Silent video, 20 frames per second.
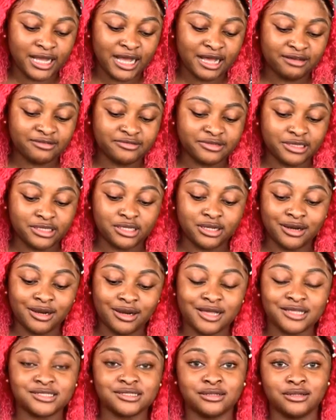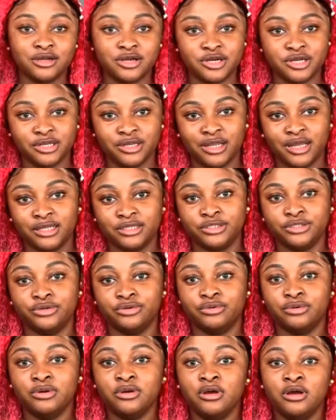that have in class learning,
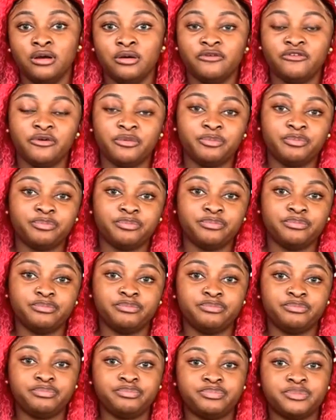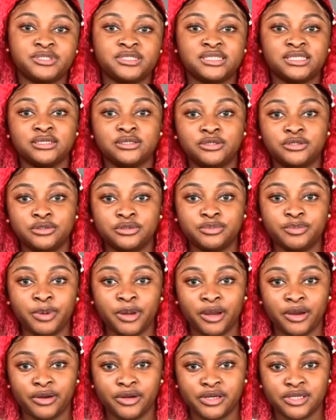and for single
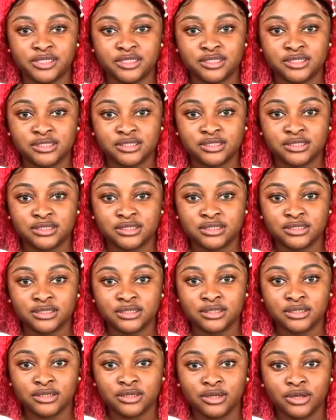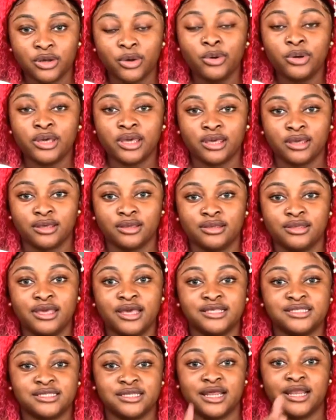parents. Okay,
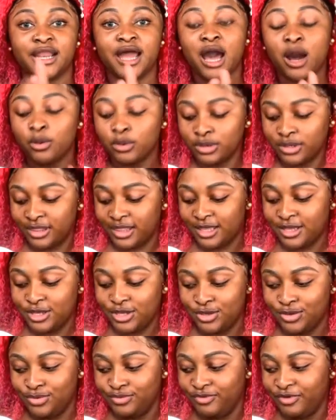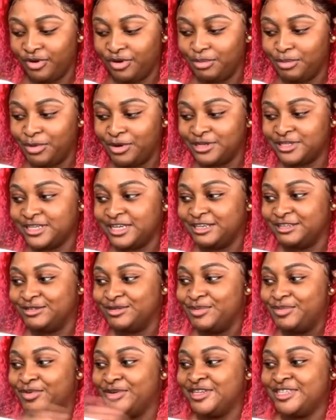yes, in an hour. Thank you very much. I
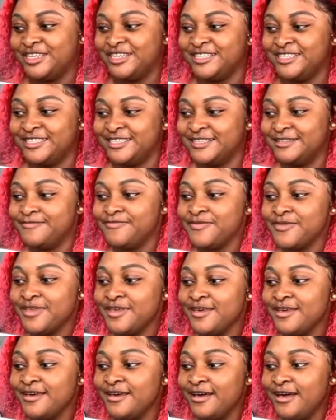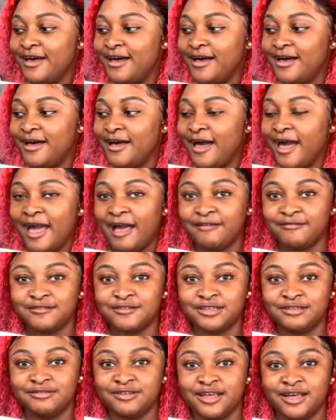do appreciate it. I have
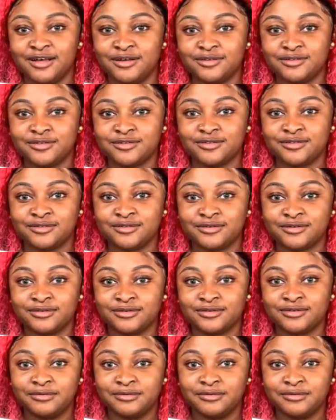to leave the house